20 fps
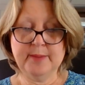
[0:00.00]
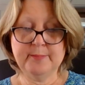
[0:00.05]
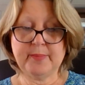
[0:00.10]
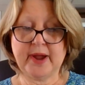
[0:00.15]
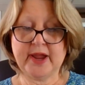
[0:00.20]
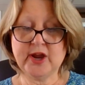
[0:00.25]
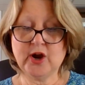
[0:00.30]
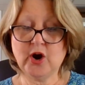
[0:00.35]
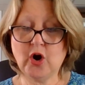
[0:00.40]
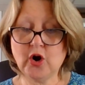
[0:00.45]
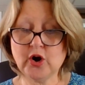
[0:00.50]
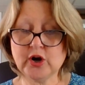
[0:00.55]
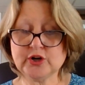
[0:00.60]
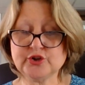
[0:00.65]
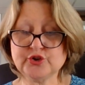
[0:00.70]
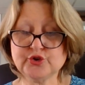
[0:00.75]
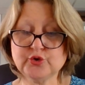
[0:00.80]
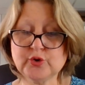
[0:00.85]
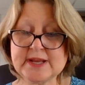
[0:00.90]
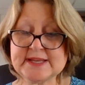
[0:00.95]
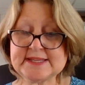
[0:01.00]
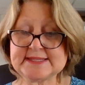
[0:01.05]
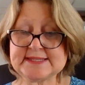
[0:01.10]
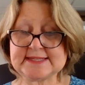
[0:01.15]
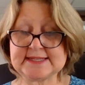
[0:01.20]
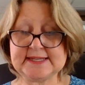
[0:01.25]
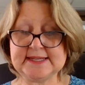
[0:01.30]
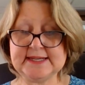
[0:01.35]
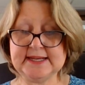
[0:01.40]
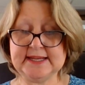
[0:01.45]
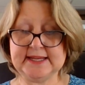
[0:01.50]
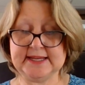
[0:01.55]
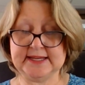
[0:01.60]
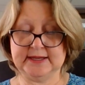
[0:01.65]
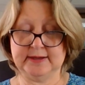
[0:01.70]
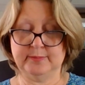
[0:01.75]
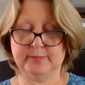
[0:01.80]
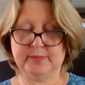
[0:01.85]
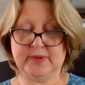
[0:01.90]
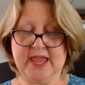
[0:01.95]
My heart trusts in
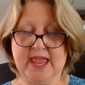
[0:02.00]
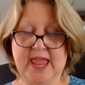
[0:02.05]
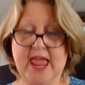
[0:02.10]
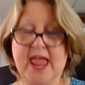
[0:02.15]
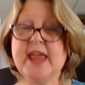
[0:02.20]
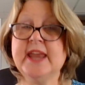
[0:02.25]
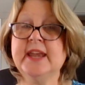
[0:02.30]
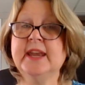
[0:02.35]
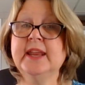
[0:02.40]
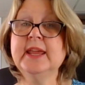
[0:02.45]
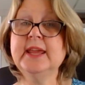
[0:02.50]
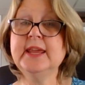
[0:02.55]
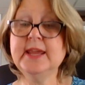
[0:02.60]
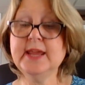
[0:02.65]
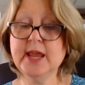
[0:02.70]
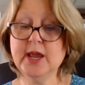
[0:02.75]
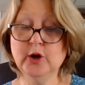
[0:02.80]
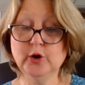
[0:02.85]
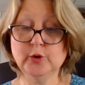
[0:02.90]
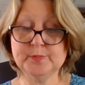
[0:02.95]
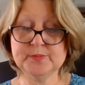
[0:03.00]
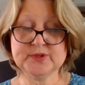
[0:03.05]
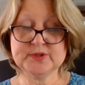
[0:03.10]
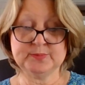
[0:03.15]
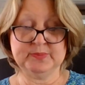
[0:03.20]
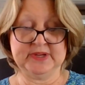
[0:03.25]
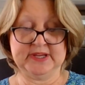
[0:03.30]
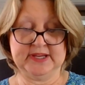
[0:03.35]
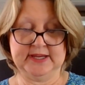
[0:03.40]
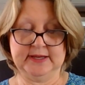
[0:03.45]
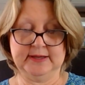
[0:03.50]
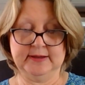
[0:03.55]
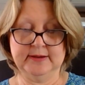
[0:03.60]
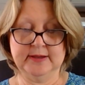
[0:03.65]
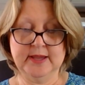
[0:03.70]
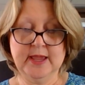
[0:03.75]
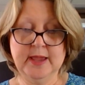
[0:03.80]
him, and he helps me.